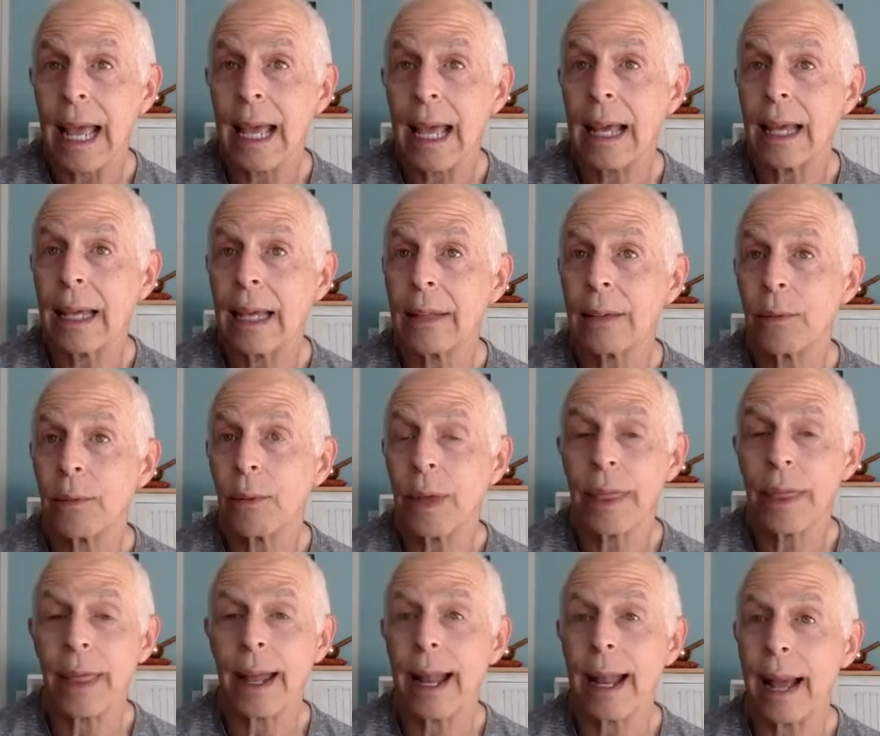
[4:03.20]
And
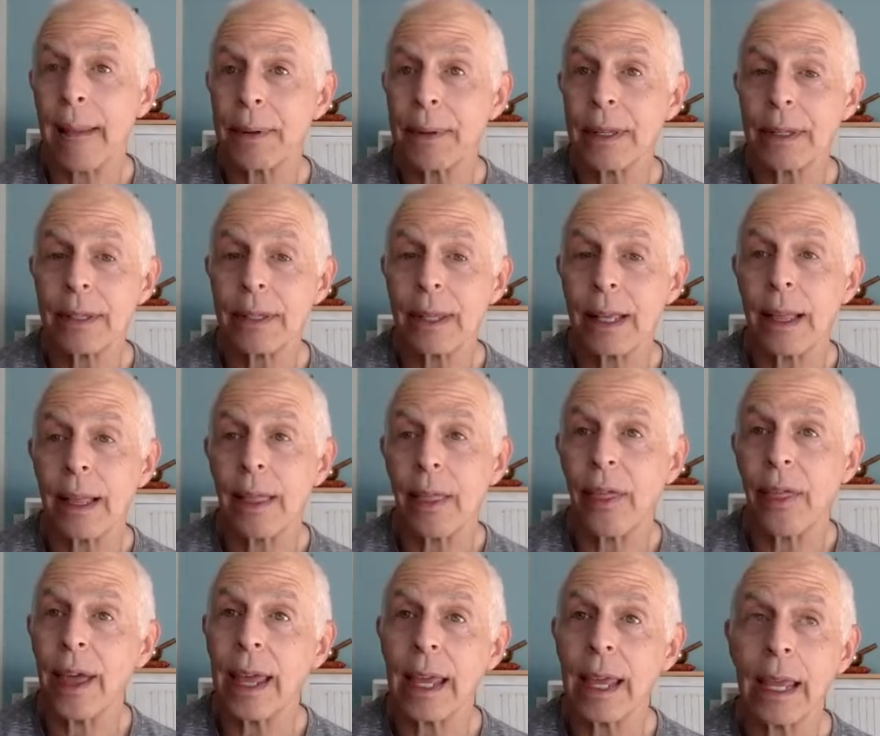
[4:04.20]
when that happens,
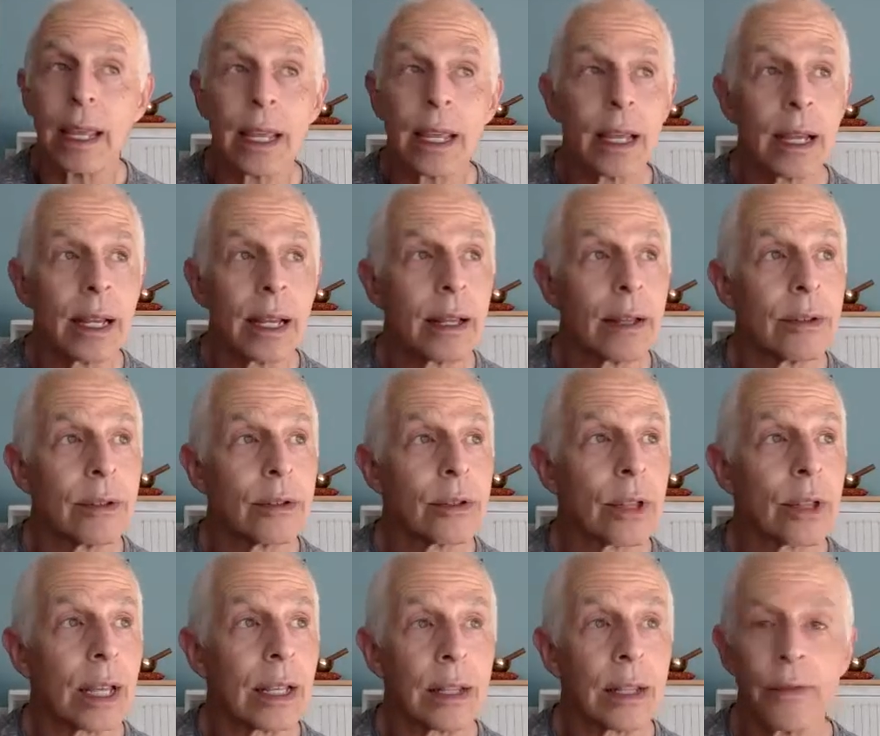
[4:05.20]
they
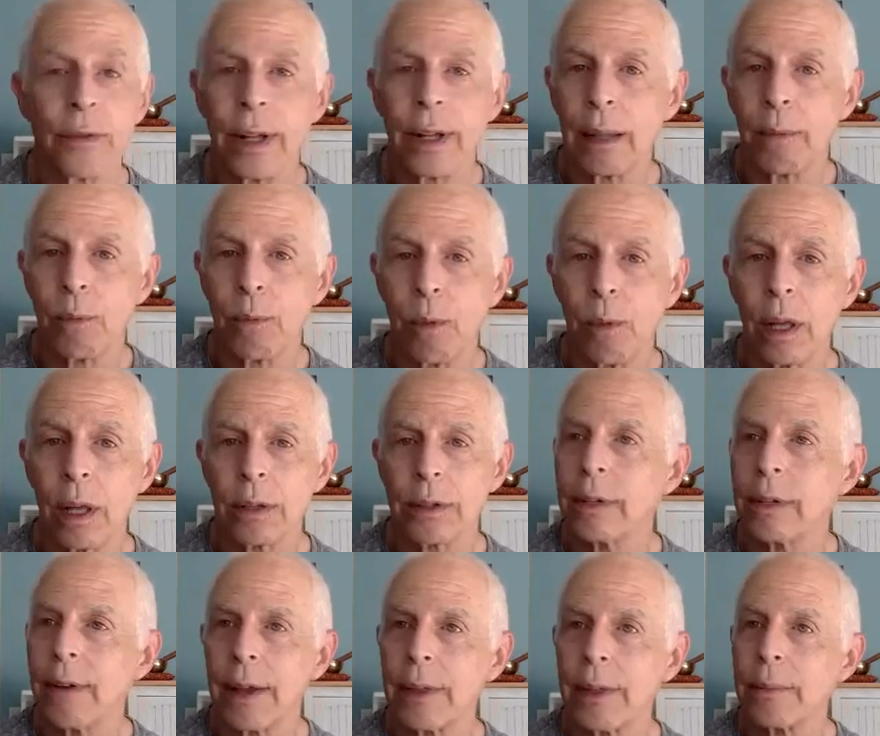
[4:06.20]
develop
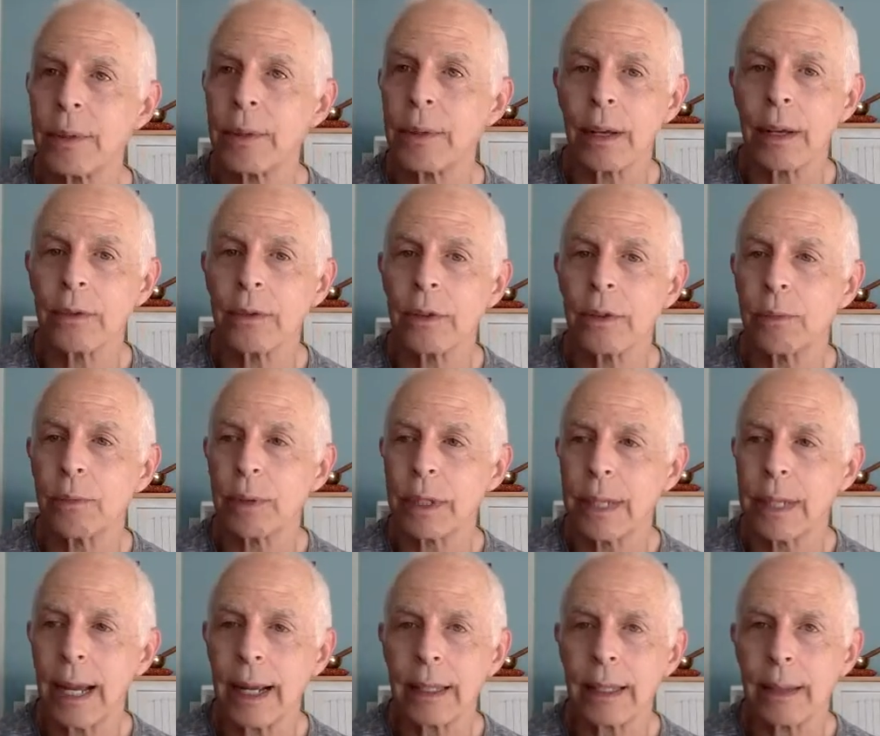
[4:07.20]
walls around themselves to
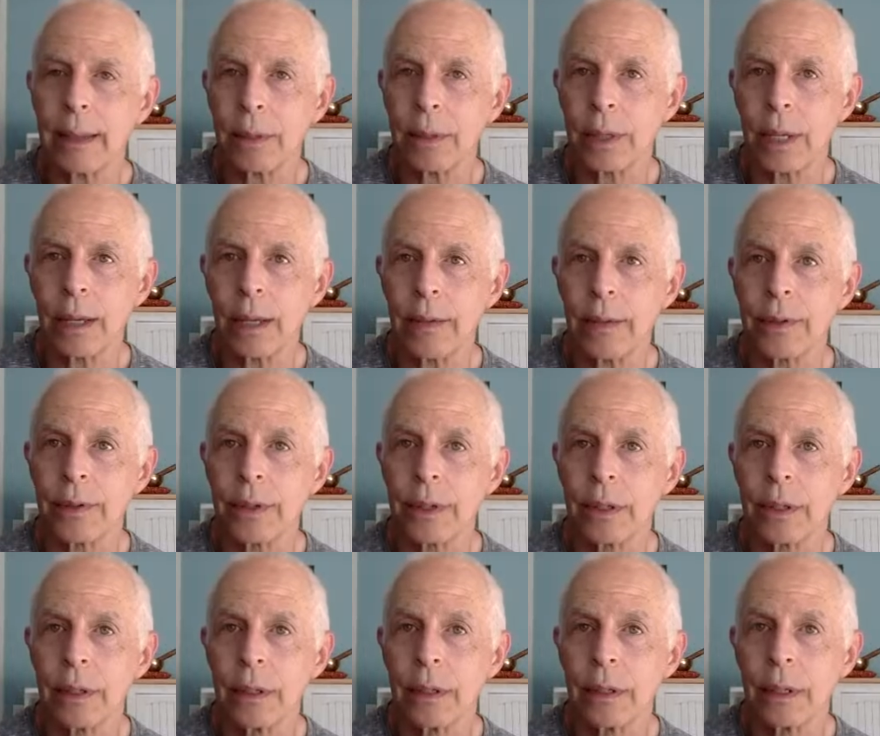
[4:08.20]
protect themselves.
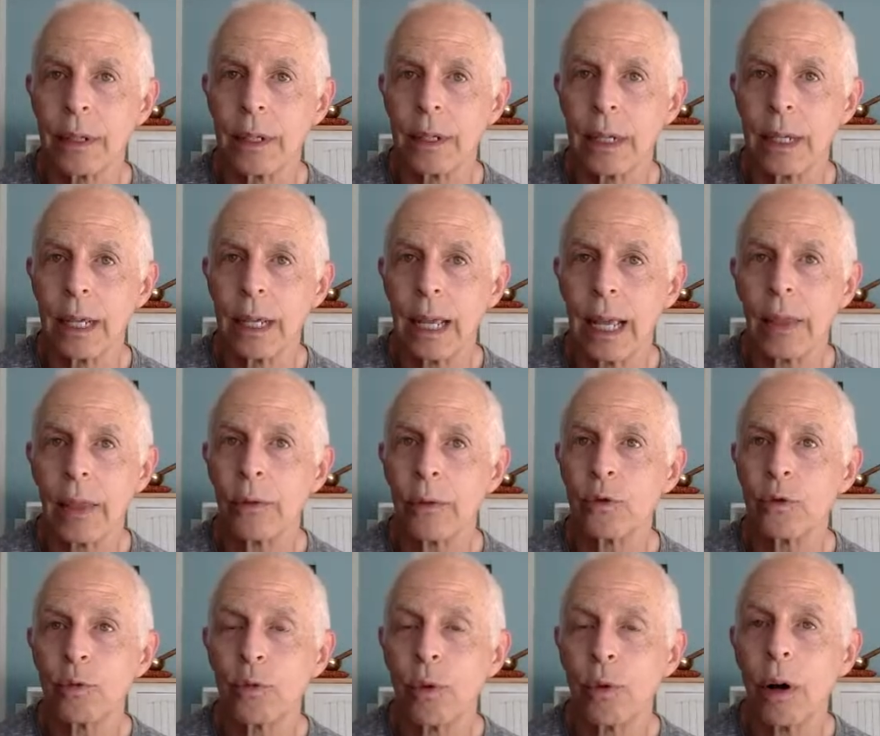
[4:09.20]
And
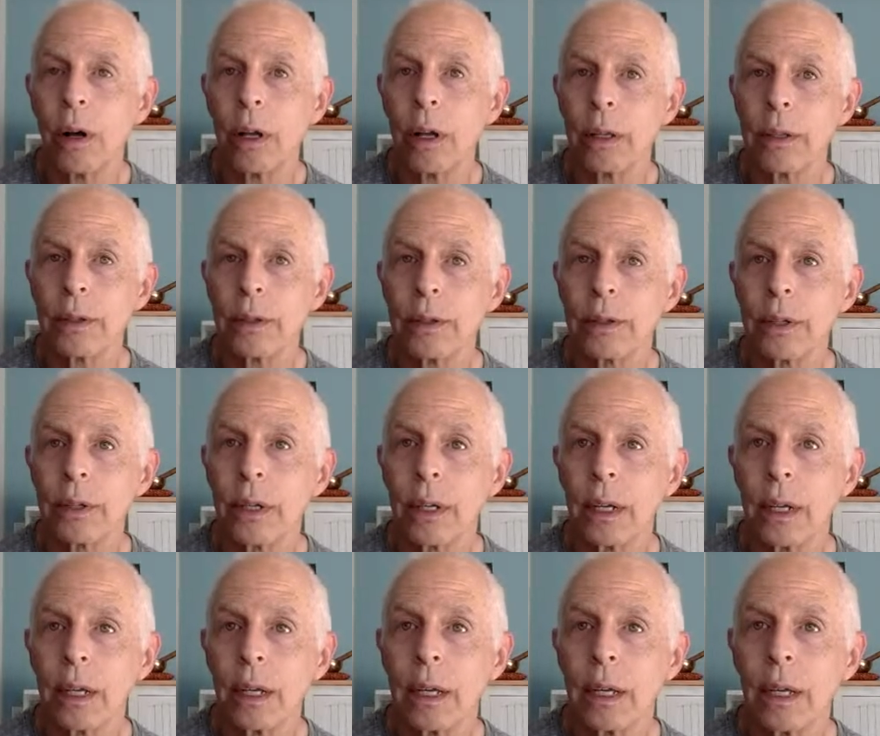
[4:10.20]
those walls
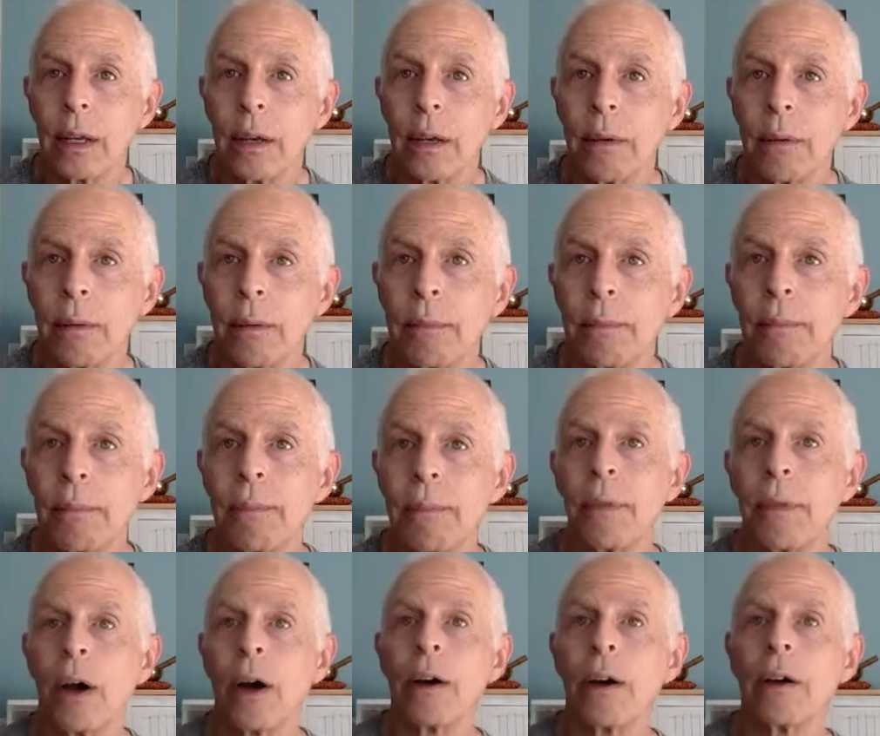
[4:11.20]

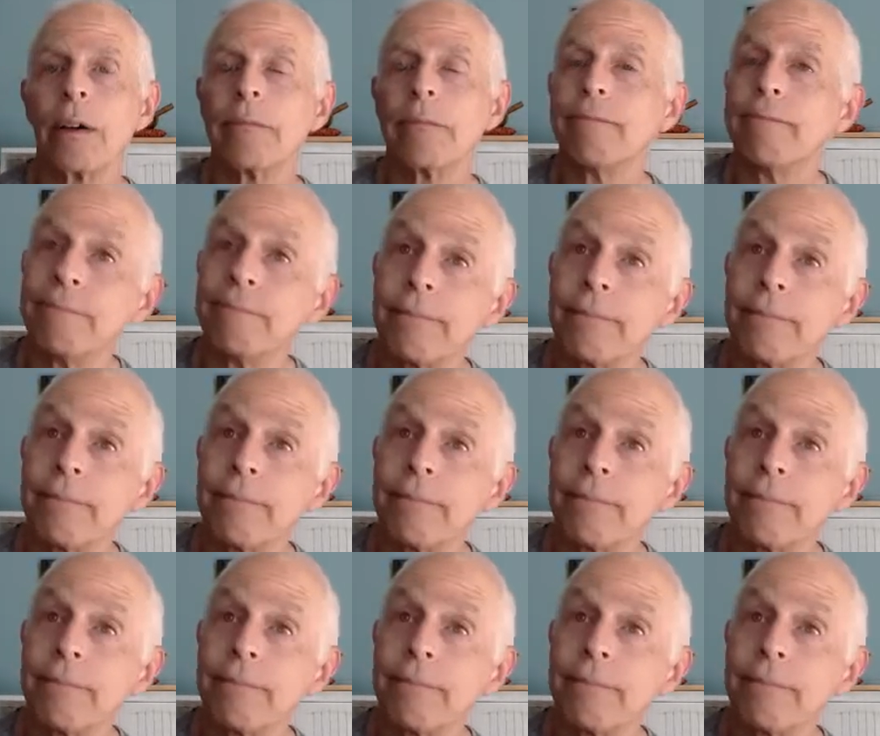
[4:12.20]
are